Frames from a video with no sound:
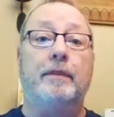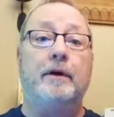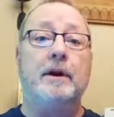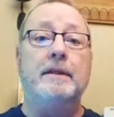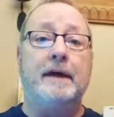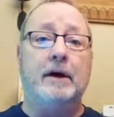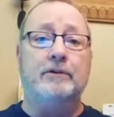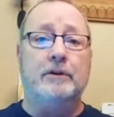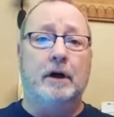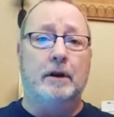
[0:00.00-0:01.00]
a
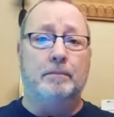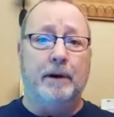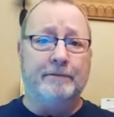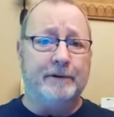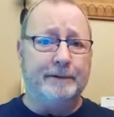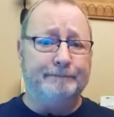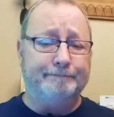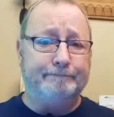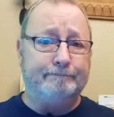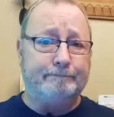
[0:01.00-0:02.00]
$30,000 buffer
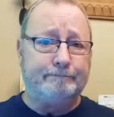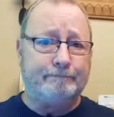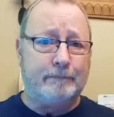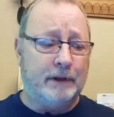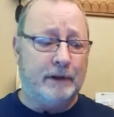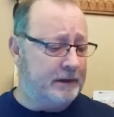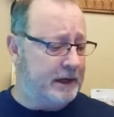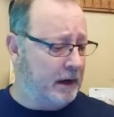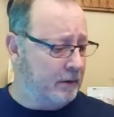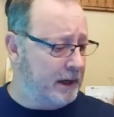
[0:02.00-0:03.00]
that
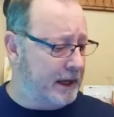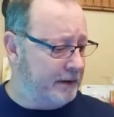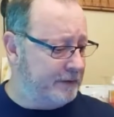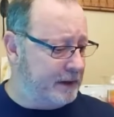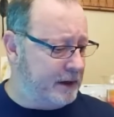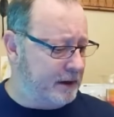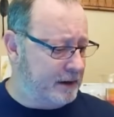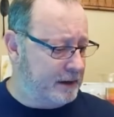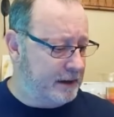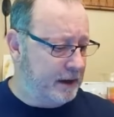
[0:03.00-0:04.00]
they already have in
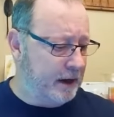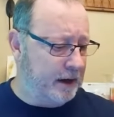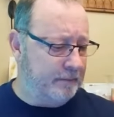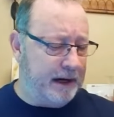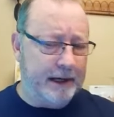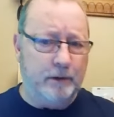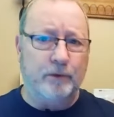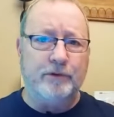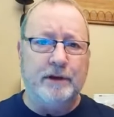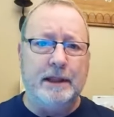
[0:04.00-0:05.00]
there, um, I
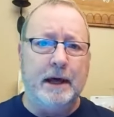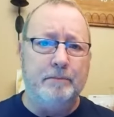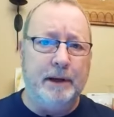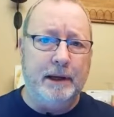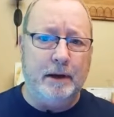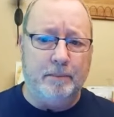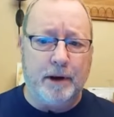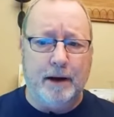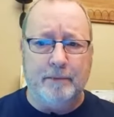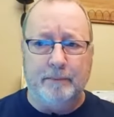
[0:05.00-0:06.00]
don't see that being a
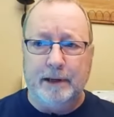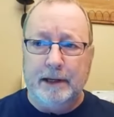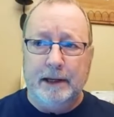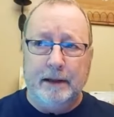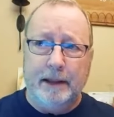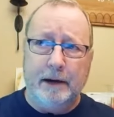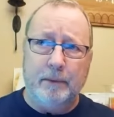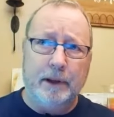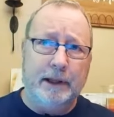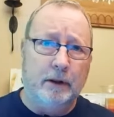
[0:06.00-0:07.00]
problem they
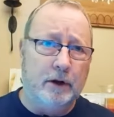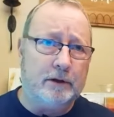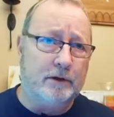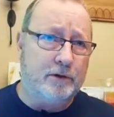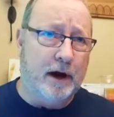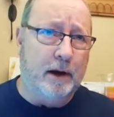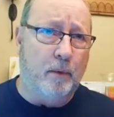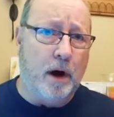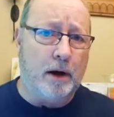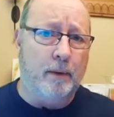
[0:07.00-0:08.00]
really look to try and
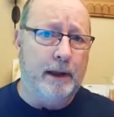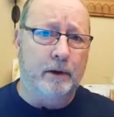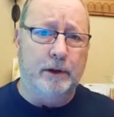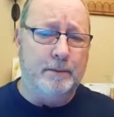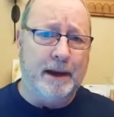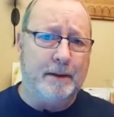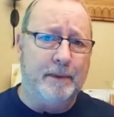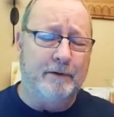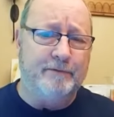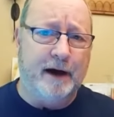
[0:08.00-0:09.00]
walk away and only make
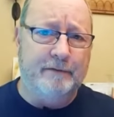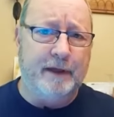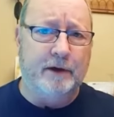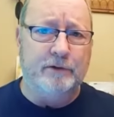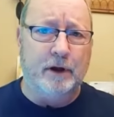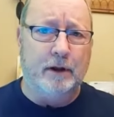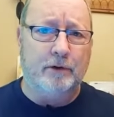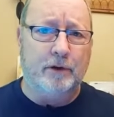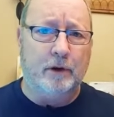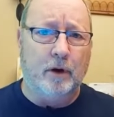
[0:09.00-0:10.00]
about
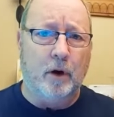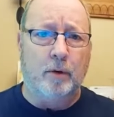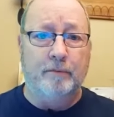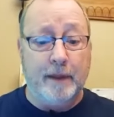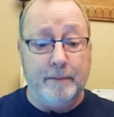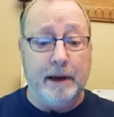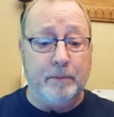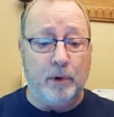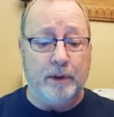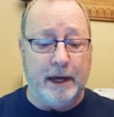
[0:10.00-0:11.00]
$5,000 on the home. If they
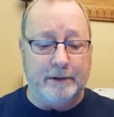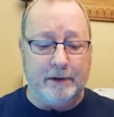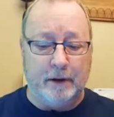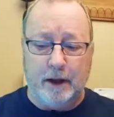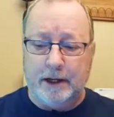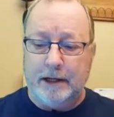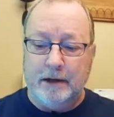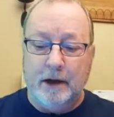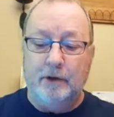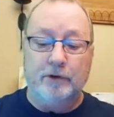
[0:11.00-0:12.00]
make more than that, they're
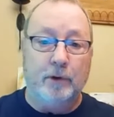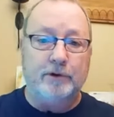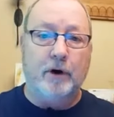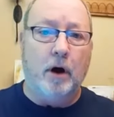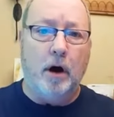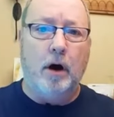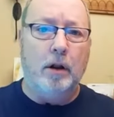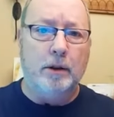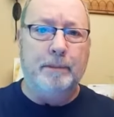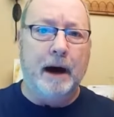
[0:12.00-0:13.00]
lucky. So it's
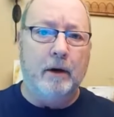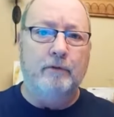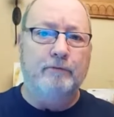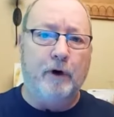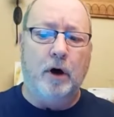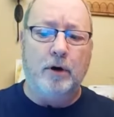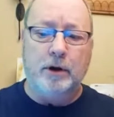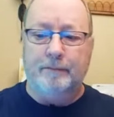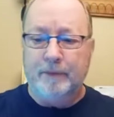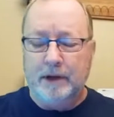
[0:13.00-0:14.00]
all about
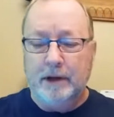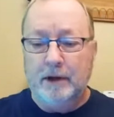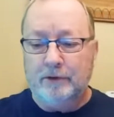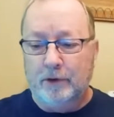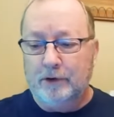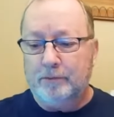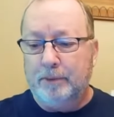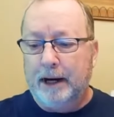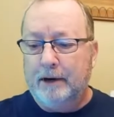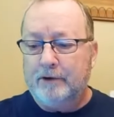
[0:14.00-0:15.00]
volume. So this
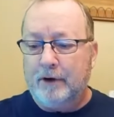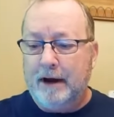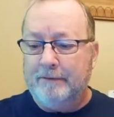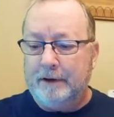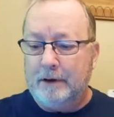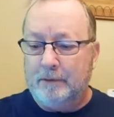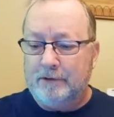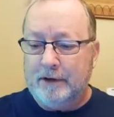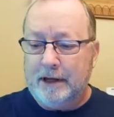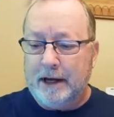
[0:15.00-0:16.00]
buyer traffic that we're
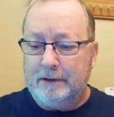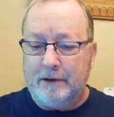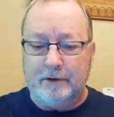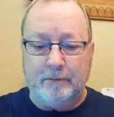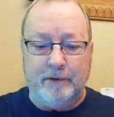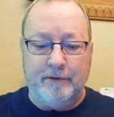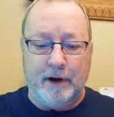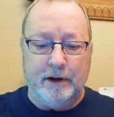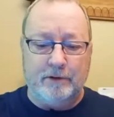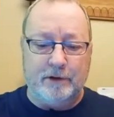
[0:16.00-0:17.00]
seeing out there is going to be
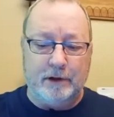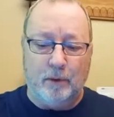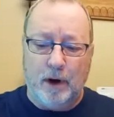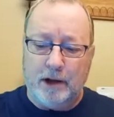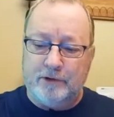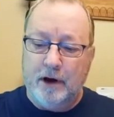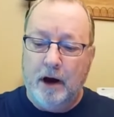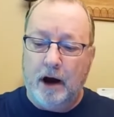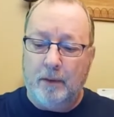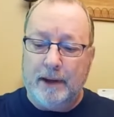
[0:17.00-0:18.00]
very interesting to watch.
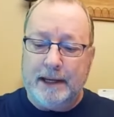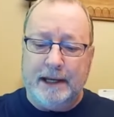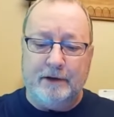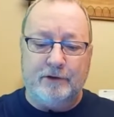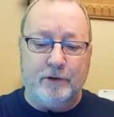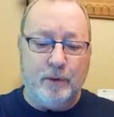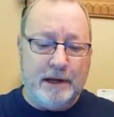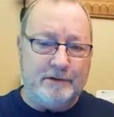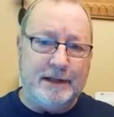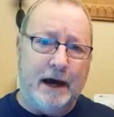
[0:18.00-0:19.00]
Are we getting
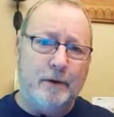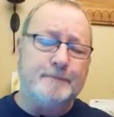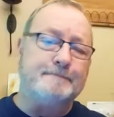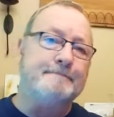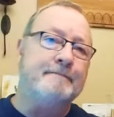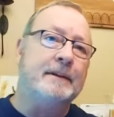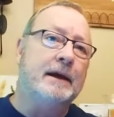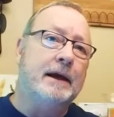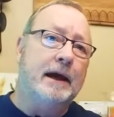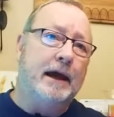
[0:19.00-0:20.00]
squeezed out
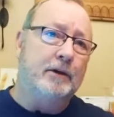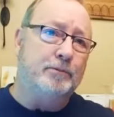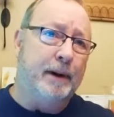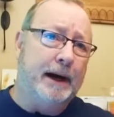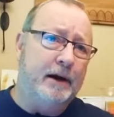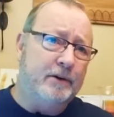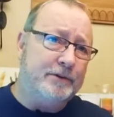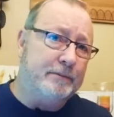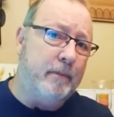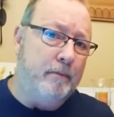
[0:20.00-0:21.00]
as
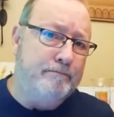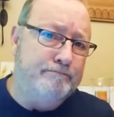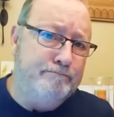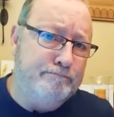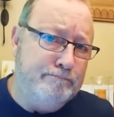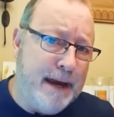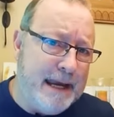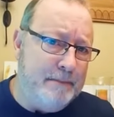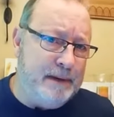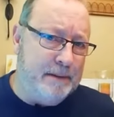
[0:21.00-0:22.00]
buyers?
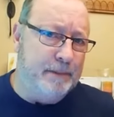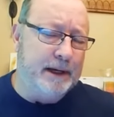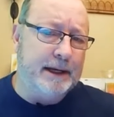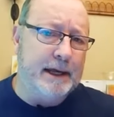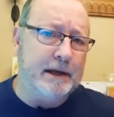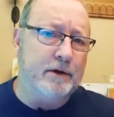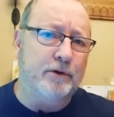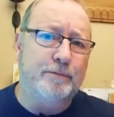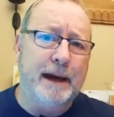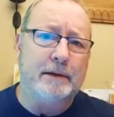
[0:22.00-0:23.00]
Maybe. But again, it
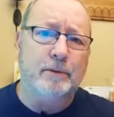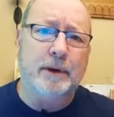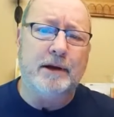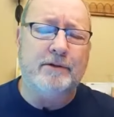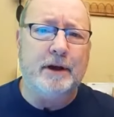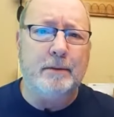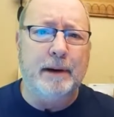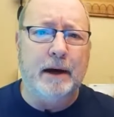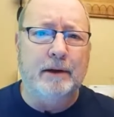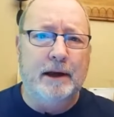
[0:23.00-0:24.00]
goes back to what I said
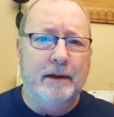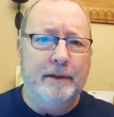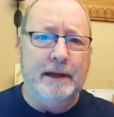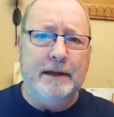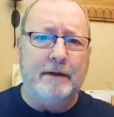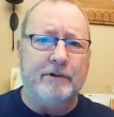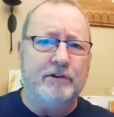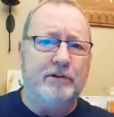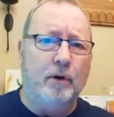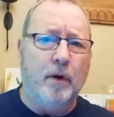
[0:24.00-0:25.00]
about they never
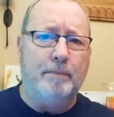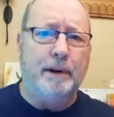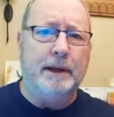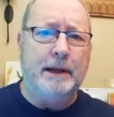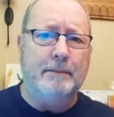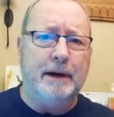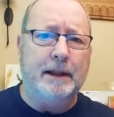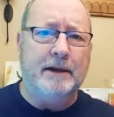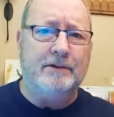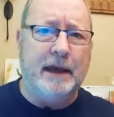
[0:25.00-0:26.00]
show up on the
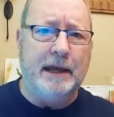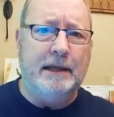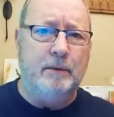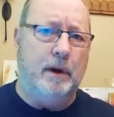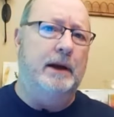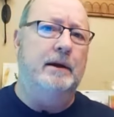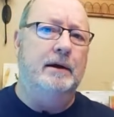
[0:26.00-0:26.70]
MLS anyway.